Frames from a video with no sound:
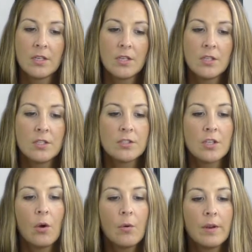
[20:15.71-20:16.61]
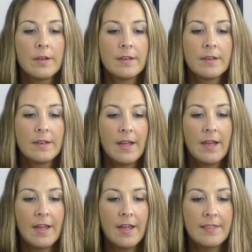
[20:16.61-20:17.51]
So,
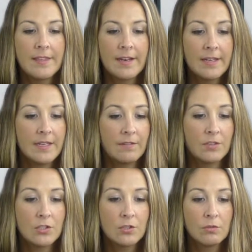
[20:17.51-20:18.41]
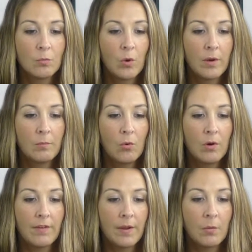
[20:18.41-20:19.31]
and then I can even do one more
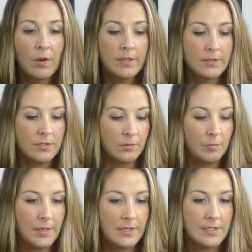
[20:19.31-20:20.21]
if I wanted to, but